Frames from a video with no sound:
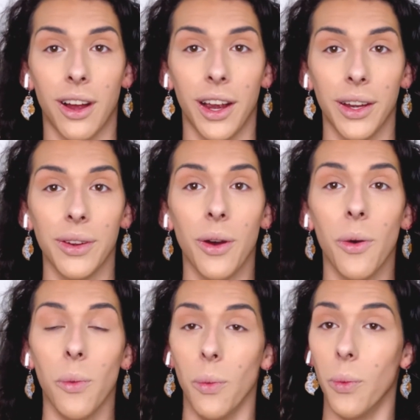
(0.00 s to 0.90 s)
I
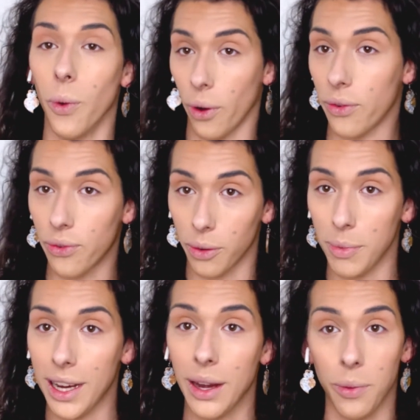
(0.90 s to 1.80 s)
know work for
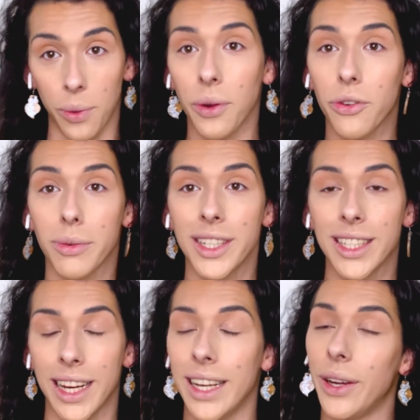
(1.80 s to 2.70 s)
me and work for my
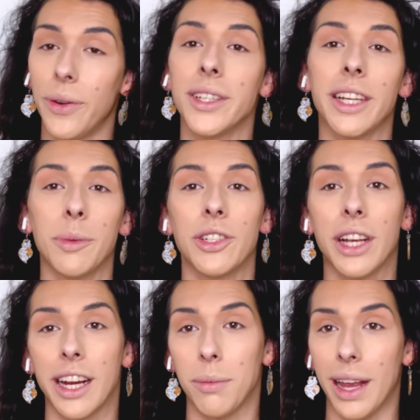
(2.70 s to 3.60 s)
skin. I always take my
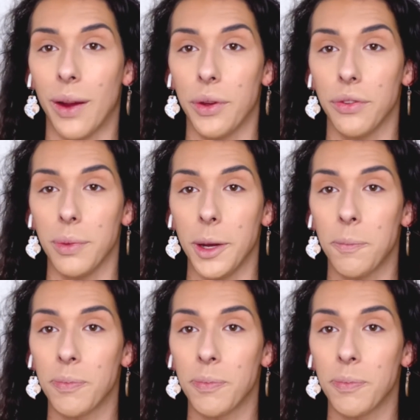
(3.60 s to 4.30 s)
Jecca Blac with me.